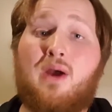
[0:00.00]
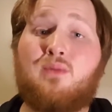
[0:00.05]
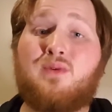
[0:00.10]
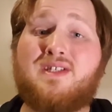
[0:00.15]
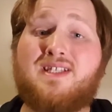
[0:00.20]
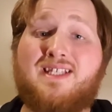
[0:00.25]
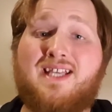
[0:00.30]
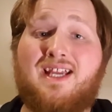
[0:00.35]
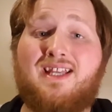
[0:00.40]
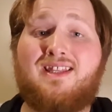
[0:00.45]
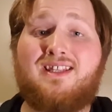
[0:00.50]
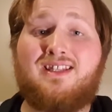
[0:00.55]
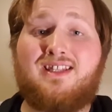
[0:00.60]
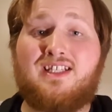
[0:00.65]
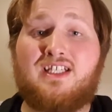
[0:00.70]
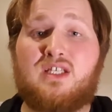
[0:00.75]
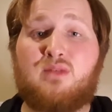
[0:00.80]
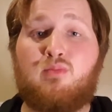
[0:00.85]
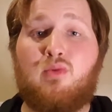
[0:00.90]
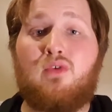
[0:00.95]
So I would
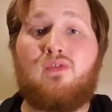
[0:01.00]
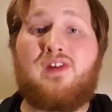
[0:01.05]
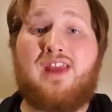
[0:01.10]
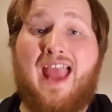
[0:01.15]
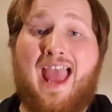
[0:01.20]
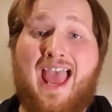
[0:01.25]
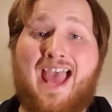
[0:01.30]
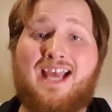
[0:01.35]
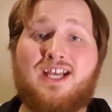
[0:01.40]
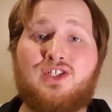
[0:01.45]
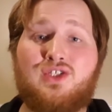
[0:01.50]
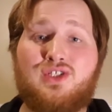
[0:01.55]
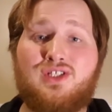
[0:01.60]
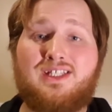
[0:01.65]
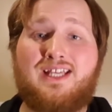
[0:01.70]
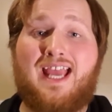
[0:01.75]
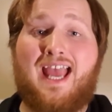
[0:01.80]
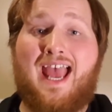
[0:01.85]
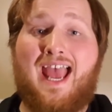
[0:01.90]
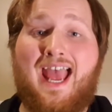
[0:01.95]
say that this movie
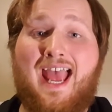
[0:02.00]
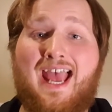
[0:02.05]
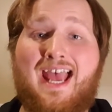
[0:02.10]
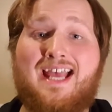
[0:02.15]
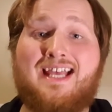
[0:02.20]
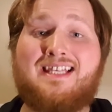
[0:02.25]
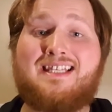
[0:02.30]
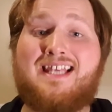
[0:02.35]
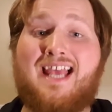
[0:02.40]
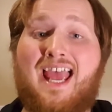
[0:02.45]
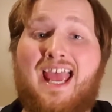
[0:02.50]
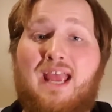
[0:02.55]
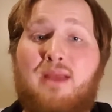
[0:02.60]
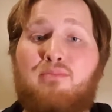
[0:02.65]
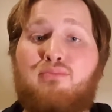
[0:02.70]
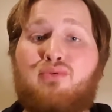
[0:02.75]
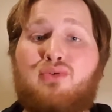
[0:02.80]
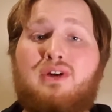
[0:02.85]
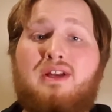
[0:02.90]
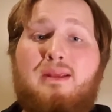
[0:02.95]
actually
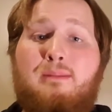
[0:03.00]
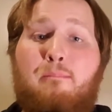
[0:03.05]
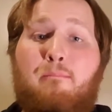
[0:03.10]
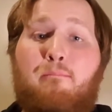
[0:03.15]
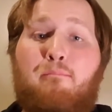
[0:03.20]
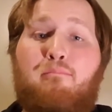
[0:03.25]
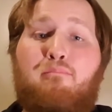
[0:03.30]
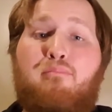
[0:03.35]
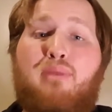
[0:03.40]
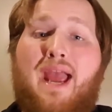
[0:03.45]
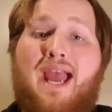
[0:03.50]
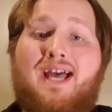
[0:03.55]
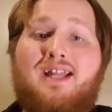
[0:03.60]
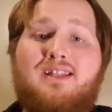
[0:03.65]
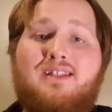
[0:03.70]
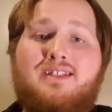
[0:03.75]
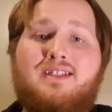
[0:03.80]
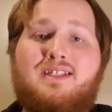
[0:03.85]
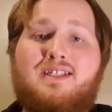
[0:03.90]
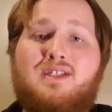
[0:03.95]
has a pretty
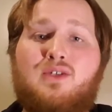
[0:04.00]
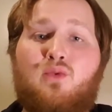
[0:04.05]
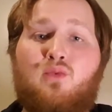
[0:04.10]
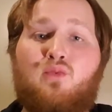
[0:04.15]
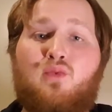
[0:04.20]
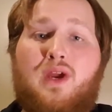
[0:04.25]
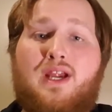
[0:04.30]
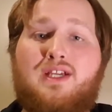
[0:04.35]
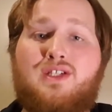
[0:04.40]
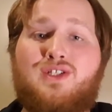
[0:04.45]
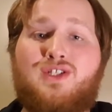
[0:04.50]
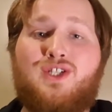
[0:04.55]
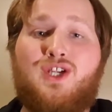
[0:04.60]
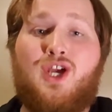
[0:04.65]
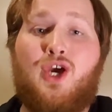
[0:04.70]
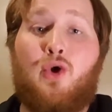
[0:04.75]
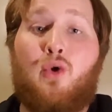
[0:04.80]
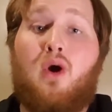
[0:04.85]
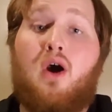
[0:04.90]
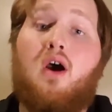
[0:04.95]
balanced
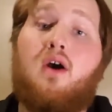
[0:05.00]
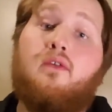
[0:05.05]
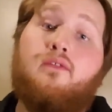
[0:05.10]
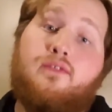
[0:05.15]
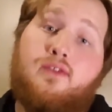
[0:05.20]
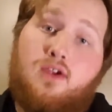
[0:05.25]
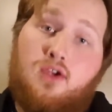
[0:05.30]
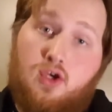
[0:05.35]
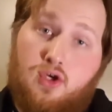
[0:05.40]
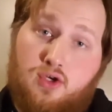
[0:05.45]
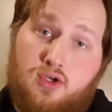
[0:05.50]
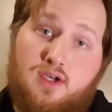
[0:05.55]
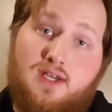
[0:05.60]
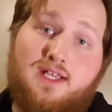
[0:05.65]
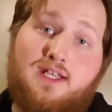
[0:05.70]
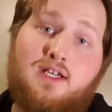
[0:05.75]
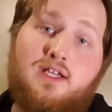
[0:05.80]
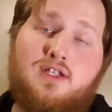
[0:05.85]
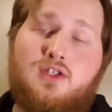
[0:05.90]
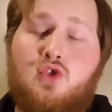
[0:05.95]
ratio of
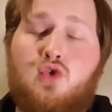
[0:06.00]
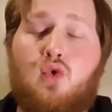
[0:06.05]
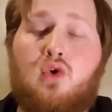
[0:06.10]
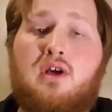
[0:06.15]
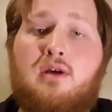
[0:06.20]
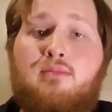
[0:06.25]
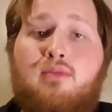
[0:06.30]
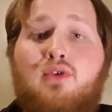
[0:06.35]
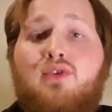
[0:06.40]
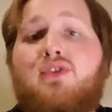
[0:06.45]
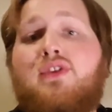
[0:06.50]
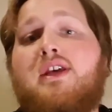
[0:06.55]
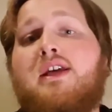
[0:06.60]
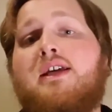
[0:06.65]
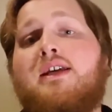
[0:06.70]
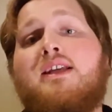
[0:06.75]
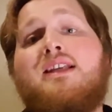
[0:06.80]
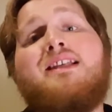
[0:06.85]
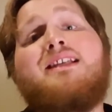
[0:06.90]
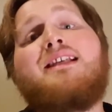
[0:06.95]
good and
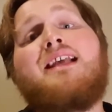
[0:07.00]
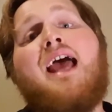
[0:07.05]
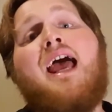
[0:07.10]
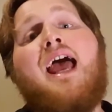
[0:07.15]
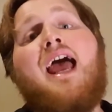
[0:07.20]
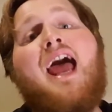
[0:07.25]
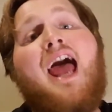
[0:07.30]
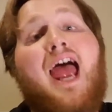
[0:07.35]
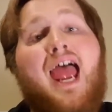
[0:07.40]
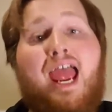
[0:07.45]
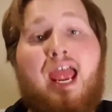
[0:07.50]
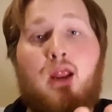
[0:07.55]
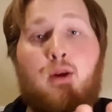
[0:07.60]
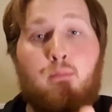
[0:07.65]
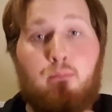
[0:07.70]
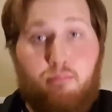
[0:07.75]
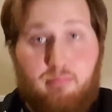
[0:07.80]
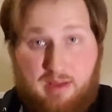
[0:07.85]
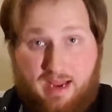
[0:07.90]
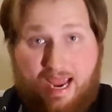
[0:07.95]
enjoyable things
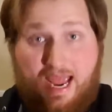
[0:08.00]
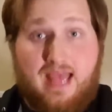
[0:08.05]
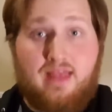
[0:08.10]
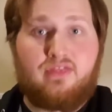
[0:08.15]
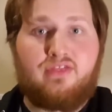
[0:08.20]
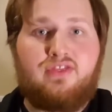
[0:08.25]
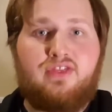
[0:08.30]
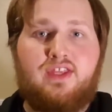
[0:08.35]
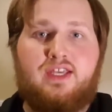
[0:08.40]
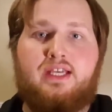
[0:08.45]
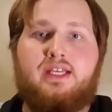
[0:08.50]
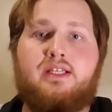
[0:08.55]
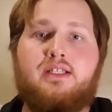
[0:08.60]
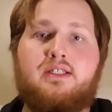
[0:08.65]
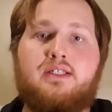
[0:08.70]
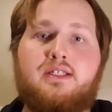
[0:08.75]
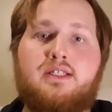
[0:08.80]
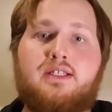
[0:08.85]
and bad